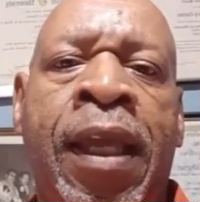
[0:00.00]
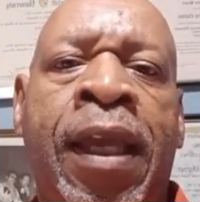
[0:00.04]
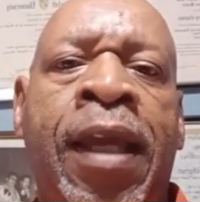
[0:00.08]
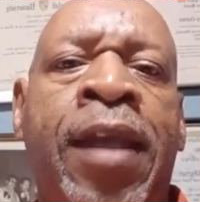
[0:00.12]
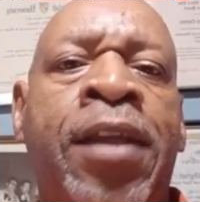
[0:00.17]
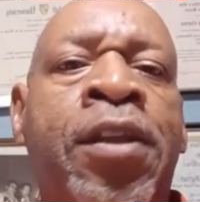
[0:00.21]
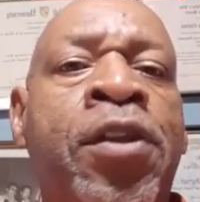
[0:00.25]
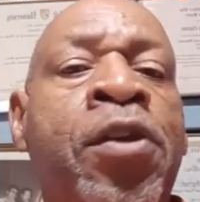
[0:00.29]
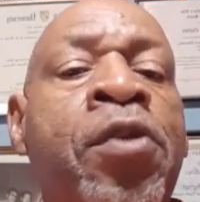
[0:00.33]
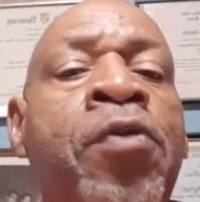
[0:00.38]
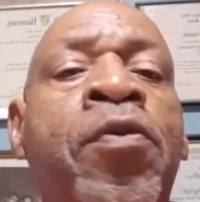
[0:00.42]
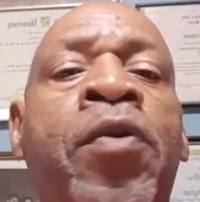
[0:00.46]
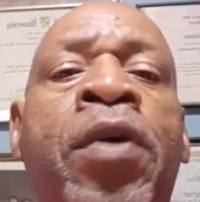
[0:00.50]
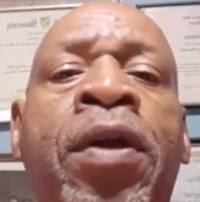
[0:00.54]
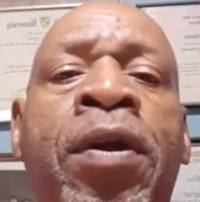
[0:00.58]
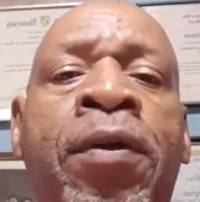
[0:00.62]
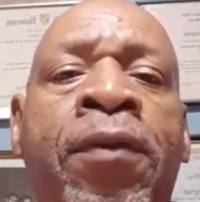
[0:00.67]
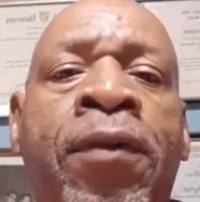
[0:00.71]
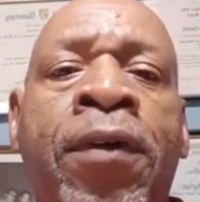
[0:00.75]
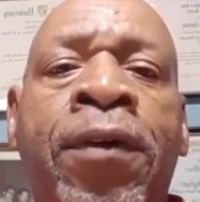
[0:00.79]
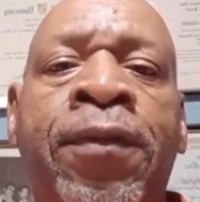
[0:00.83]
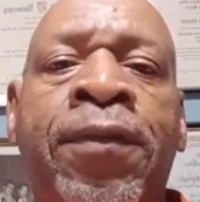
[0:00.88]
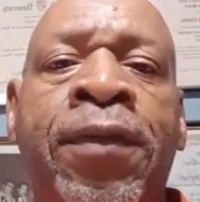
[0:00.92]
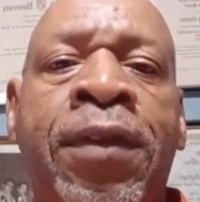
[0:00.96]
And you want to
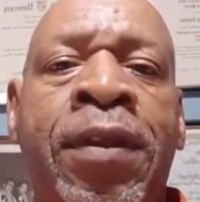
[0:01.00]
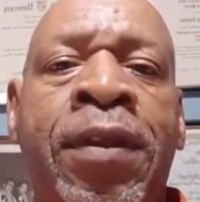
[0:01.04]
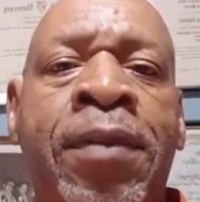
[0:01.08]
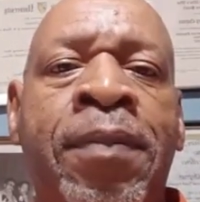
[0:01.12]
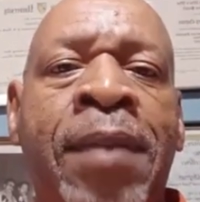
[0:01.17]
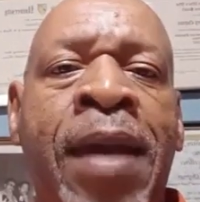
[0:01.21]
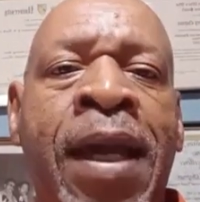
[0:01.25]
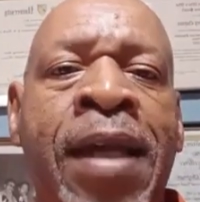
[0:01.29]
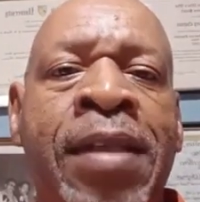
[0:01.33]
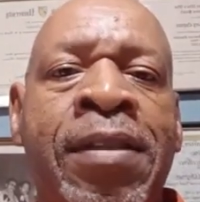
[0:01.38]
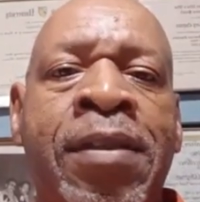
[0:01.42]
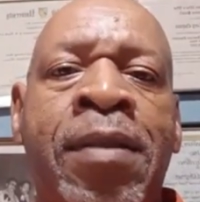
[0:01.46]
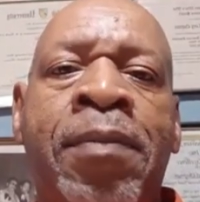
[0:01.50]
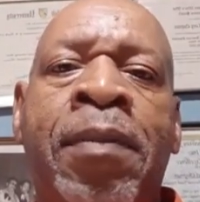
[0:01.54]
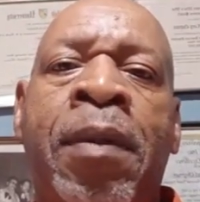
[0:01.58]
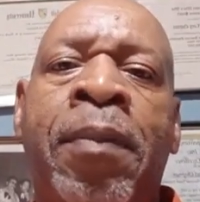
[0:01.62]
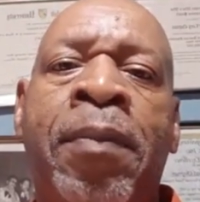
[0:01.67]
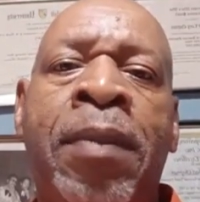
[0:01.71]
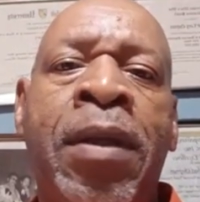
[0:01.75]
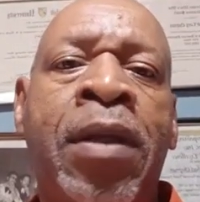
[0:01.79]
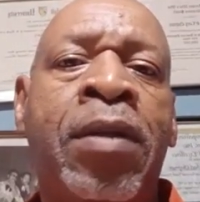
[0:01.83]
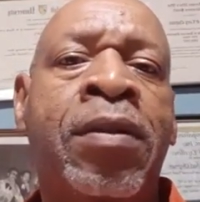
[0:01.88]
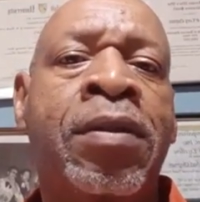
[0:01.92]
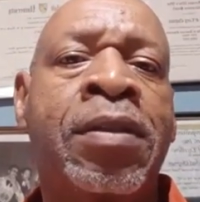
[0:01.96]
work for the master, but
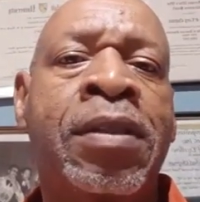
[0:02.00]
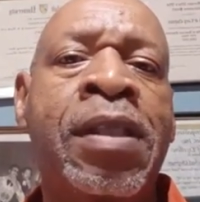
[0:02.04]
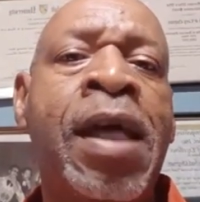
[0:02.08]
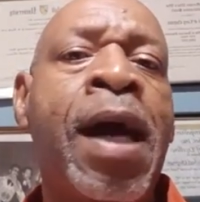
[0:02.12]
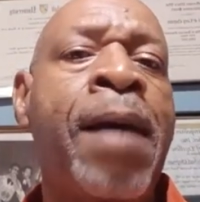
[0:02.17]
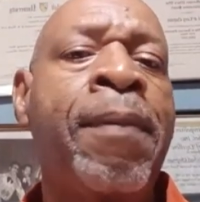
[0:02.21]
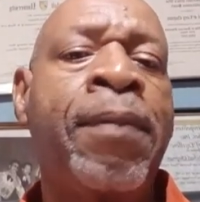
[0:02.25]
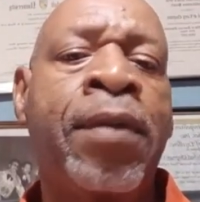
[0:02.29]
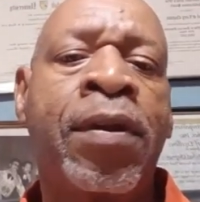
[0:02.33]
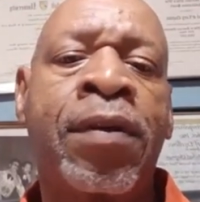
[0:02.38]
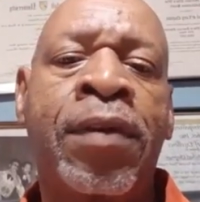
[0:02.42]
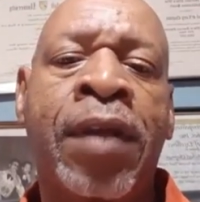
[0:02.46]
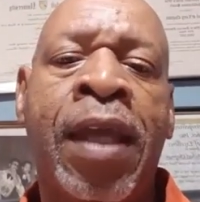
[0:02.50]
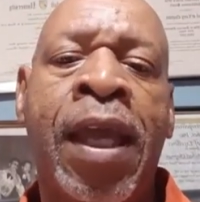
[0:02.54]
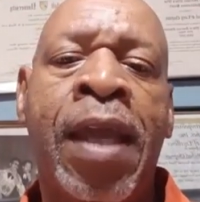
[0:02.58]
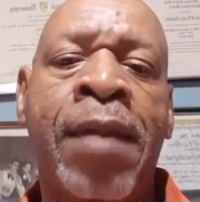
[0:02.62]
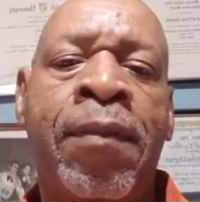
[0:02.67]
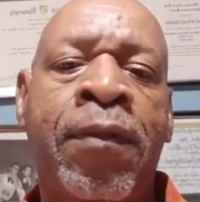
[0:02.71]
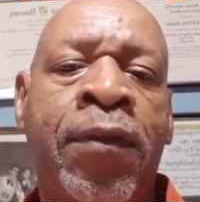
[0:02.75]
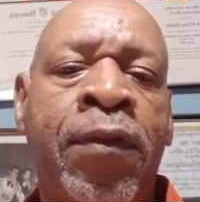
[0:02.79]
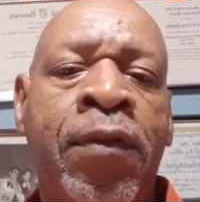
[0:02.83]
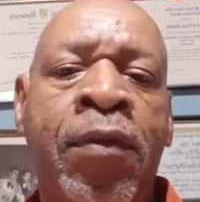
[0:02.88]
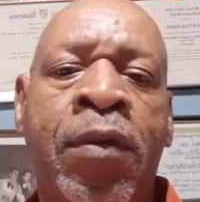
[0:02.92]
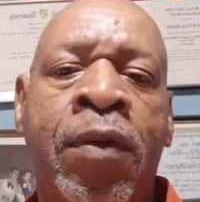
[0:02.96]
be on the top of your game
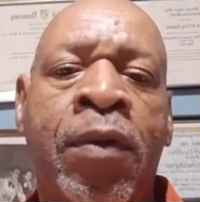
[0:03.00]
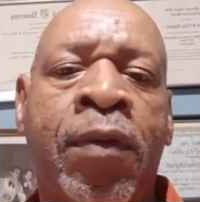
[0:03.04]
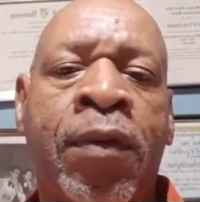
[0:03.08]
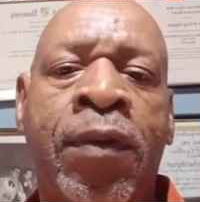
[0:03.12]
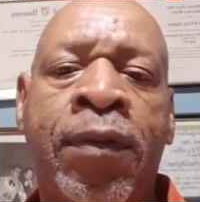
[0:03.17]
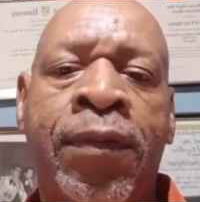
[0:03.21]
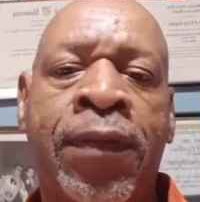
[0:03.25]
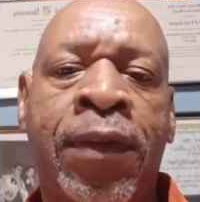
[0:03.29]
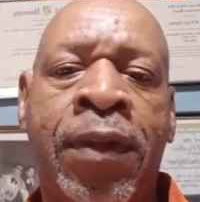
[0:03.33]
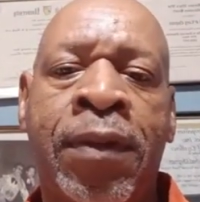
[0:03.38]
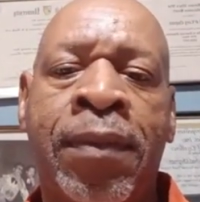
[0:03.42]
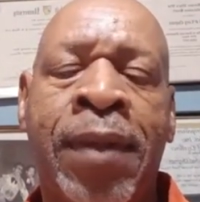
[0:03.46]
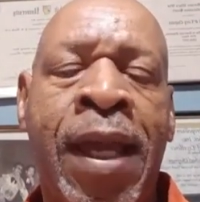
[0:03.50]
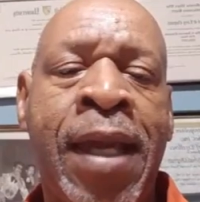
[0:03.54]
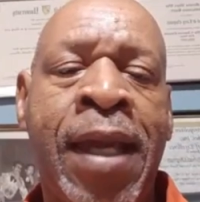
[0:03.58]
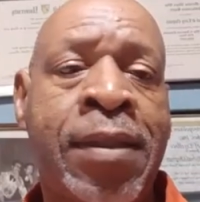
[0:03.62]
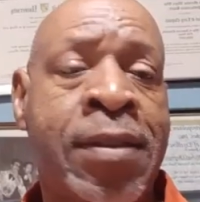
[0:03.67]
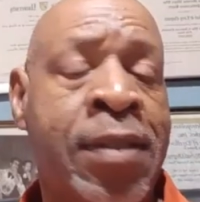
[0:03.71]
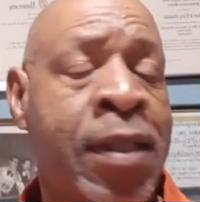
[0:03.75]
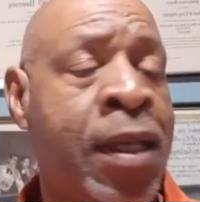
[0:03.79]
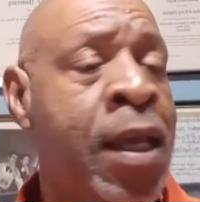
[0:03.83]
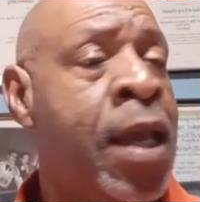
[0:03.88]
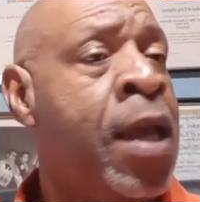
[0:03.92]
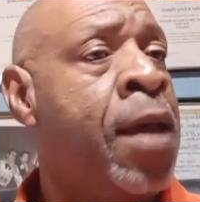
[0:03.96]
if you want to work for the
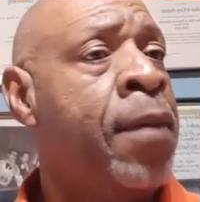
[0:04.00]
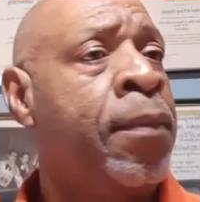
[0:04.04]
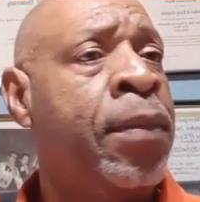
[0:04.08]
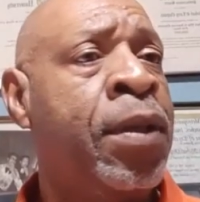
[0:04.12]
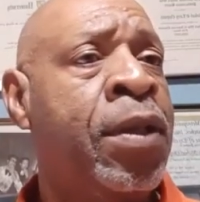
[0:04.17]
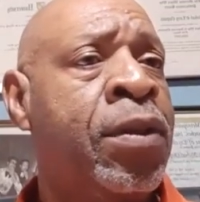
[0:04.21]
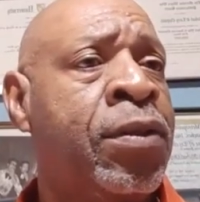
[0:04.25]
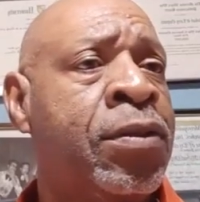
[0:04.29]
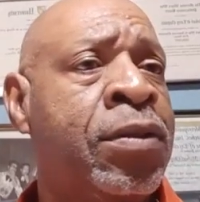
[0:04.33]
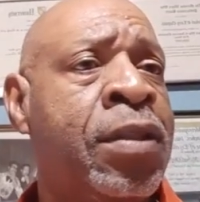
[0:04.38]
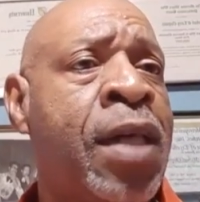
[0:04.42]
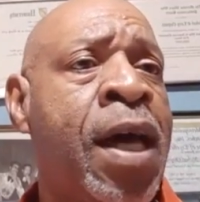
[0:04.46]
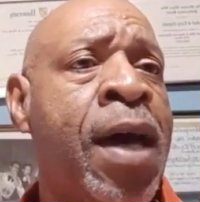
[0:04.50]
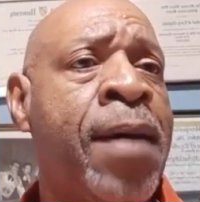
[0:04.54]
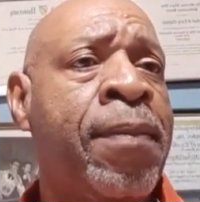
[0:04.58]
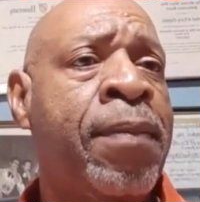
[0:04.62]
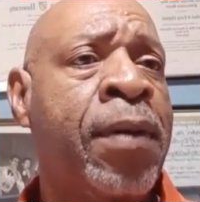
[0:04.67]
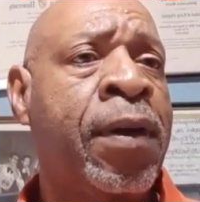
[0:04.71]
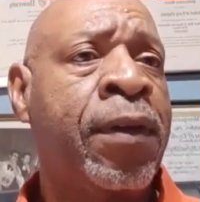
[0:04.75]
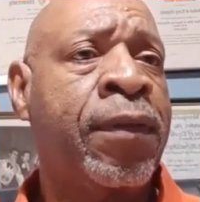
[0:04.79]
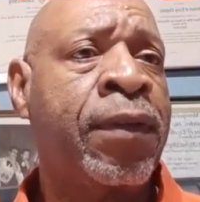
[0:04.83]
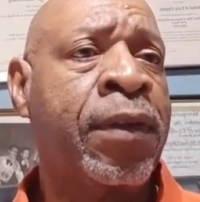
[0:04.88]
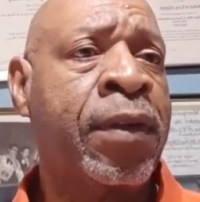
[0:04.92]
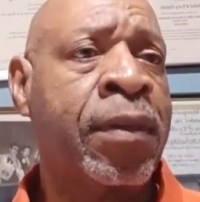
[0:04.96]
master. Be on top
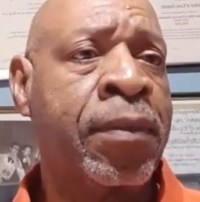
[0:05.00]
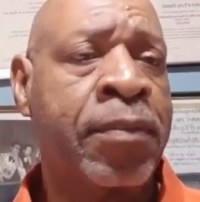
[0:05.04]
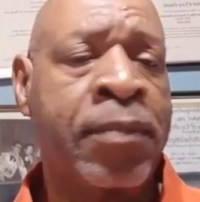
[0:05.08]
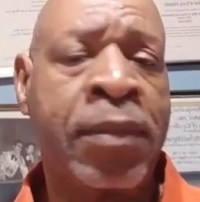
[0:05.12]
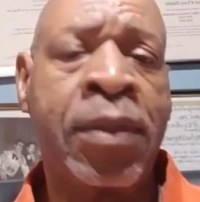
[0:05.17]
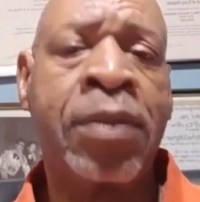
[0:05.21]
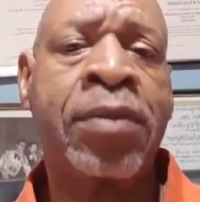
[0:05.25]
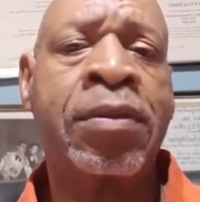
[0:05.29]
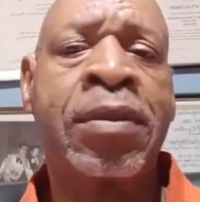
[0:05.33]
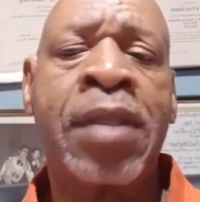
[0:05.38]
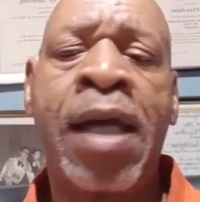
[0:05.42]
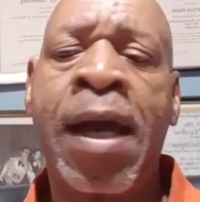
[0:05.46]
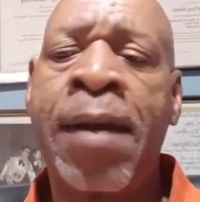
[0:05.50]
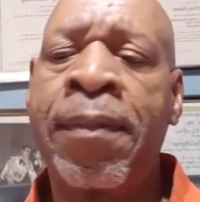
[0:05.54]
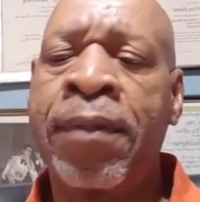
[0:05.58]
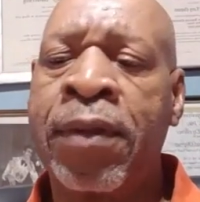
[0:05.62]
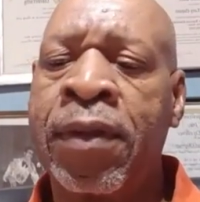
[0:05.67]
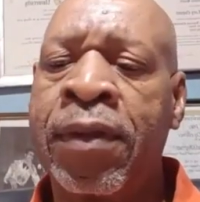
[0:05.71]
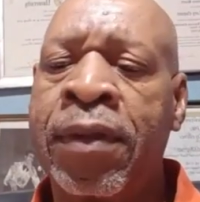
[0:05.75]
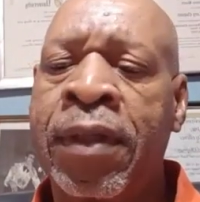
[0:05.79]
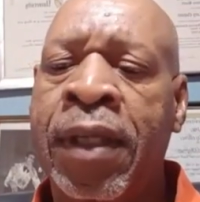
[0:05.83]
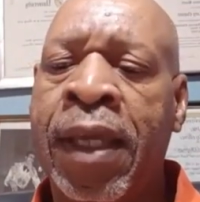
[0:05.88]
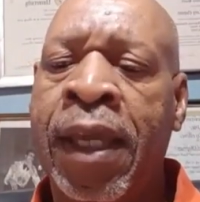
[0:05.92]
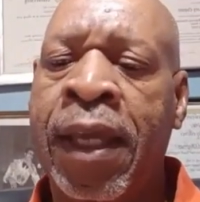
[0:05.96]
of it. Be on top of
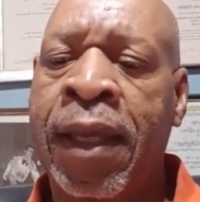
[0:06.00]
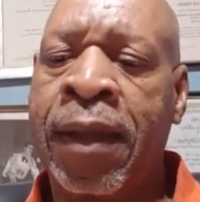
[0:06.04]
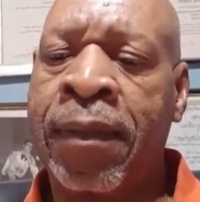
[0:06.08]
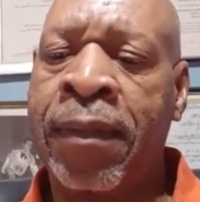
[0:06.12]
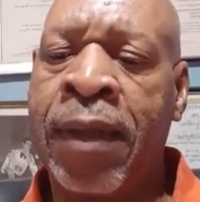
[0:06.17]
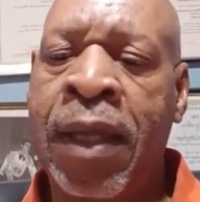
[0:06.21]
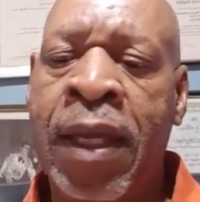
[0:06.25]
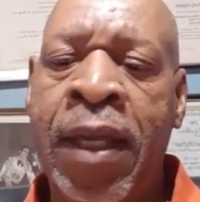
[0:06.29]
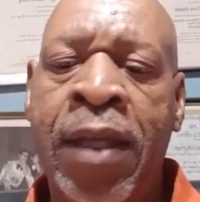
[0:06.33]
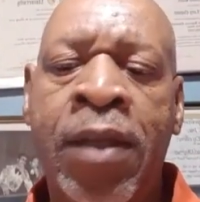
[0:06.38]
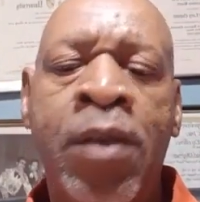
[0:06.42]
your game.